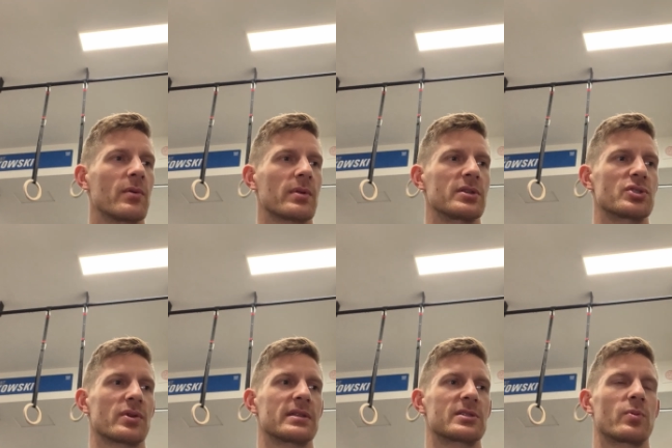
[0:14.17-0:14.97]
Really
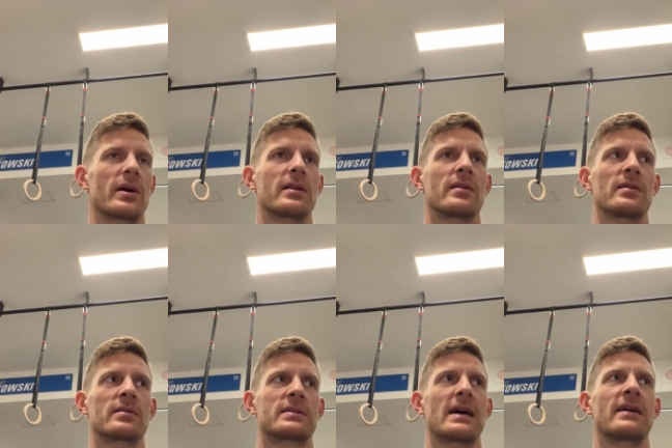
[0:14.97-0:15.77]
enjoyed this one.
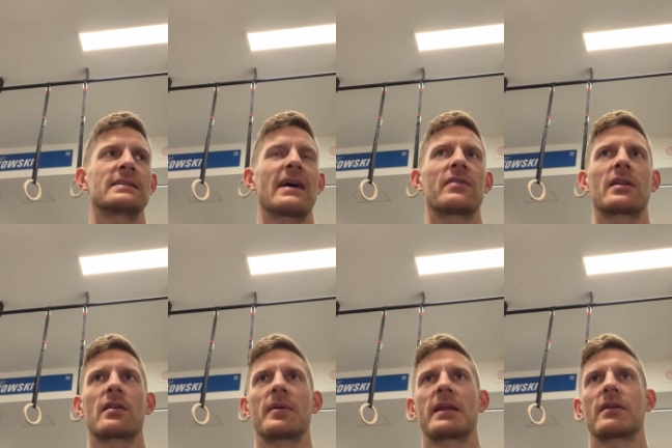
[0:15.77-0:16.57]
D dive in a little
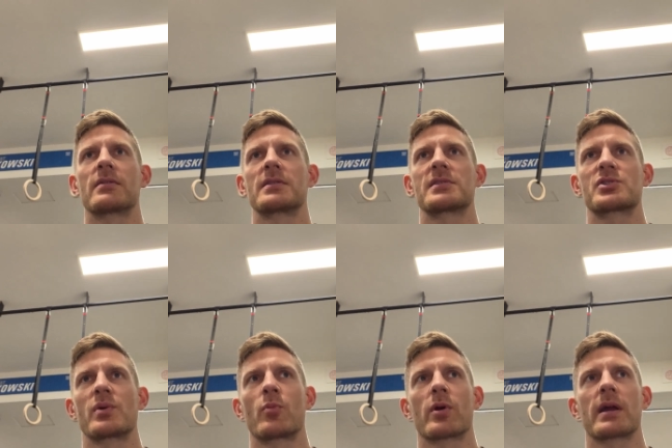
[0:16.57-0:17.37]
bit here into the
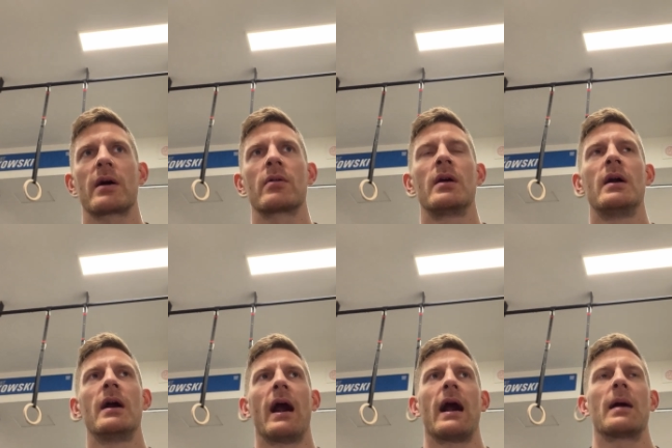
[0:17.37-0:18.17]
swim workout.
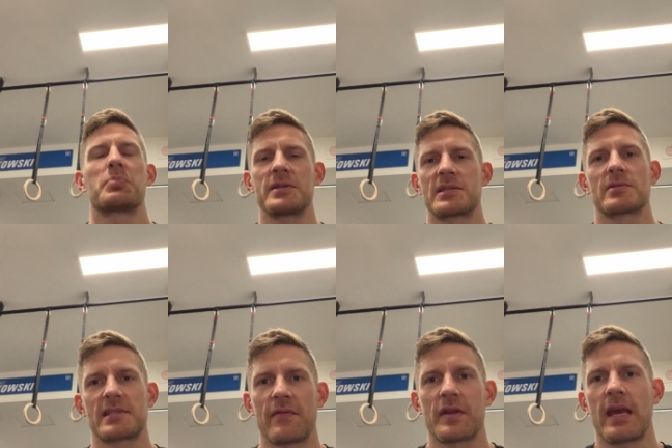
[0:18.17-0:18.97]
Uh, please don't
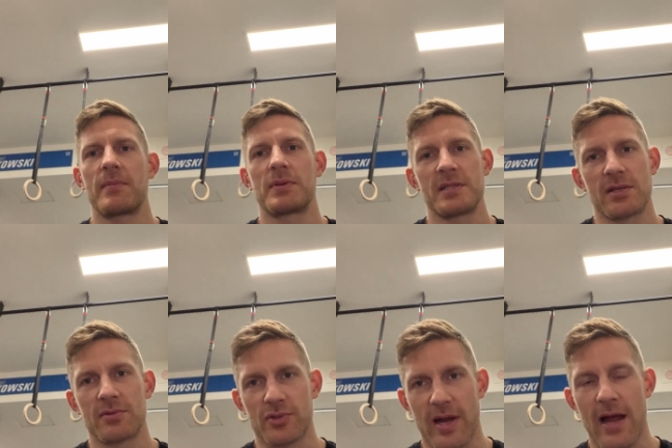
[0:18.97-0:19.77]
suffocate, please don't
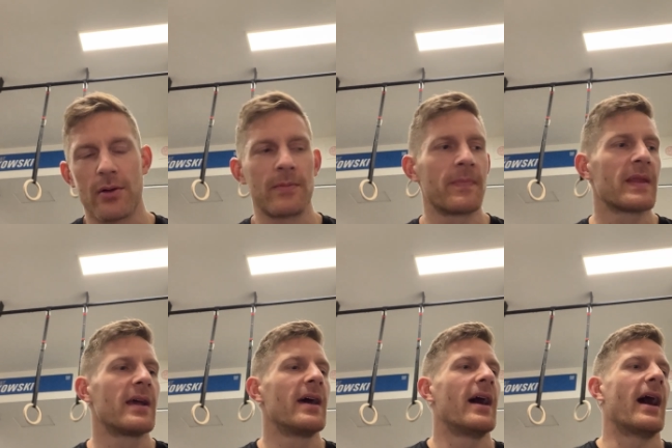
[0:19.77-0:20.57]
drown.
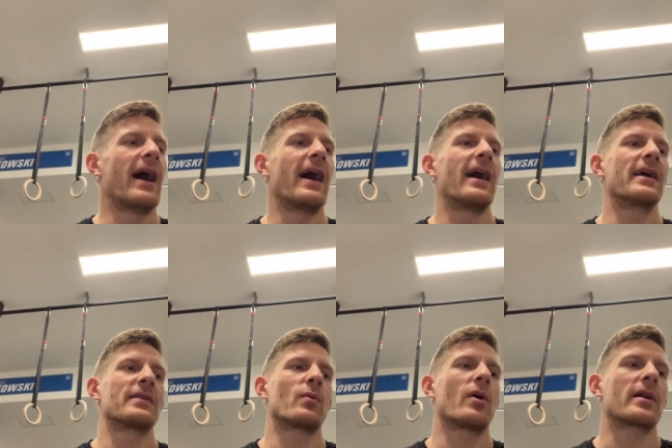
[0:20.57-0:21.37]
Uh, in
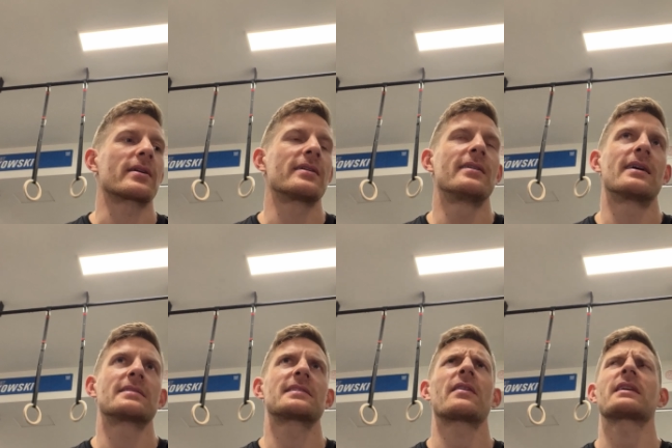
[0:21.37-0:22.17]
the water. Uh,
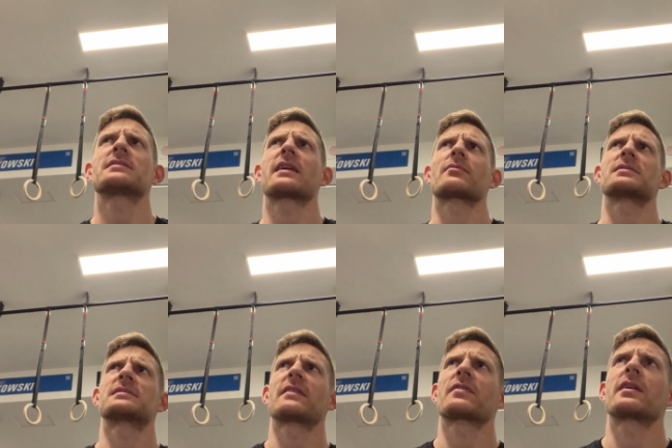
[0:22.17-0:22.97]
so I guess you can't really
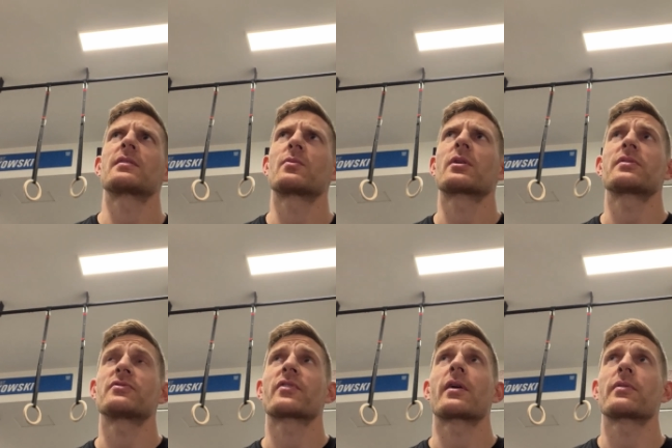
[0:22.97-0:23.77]
suffocate in the water, you
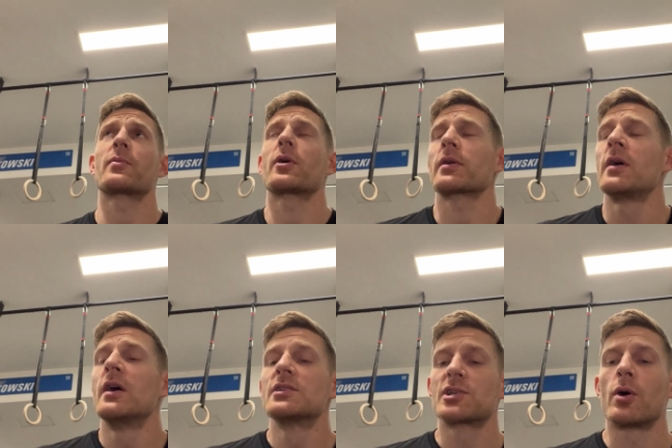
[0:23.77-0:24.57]
drown in the water.
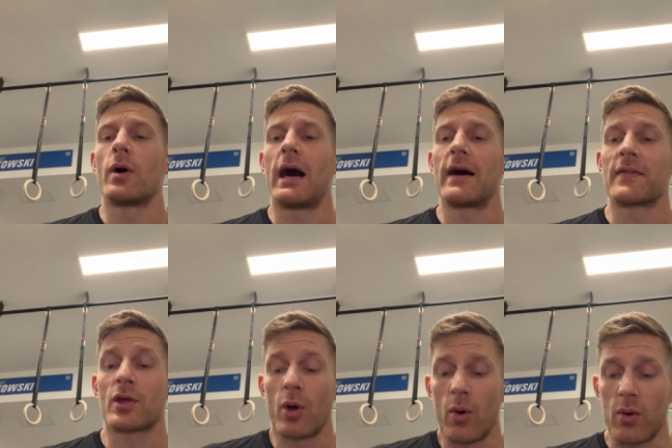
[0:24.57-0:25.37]
So uh, the
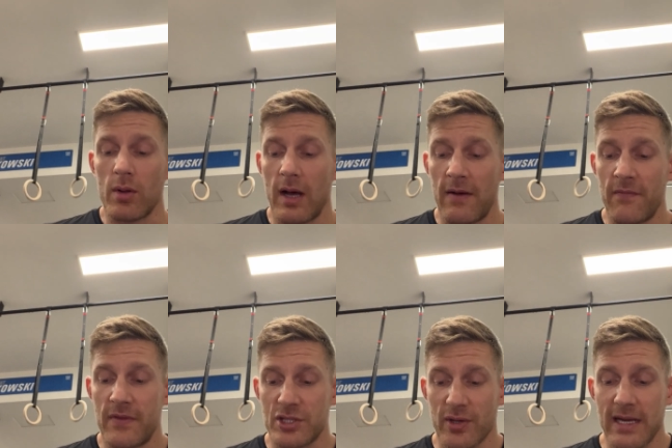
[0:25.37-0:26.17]
goal of
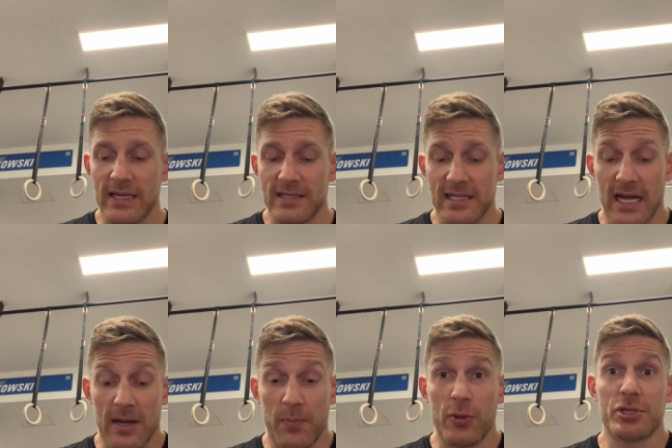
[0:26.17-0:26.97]
the training is to kind
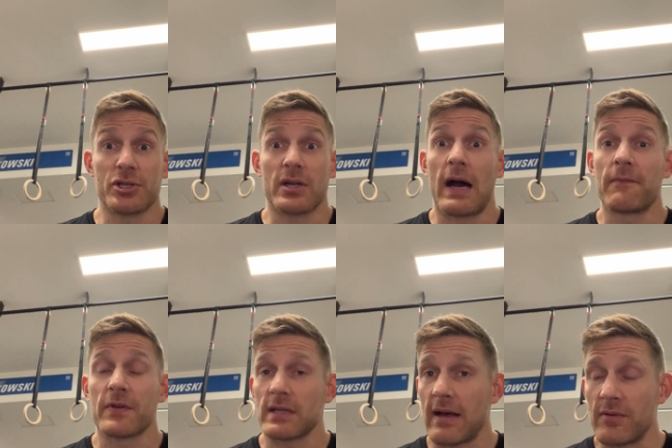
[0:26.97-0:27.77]
of push your
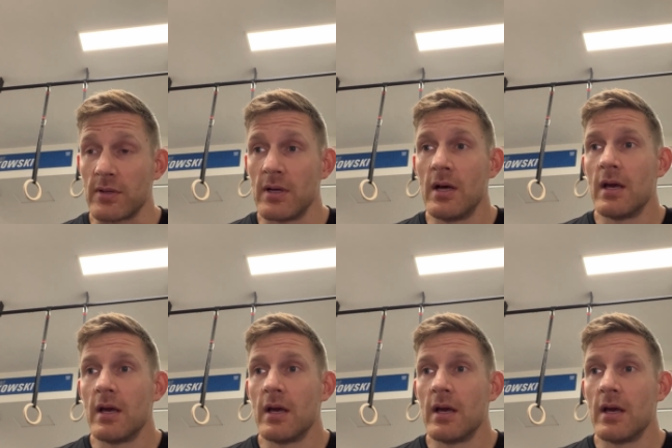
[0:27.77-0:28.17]
comfort level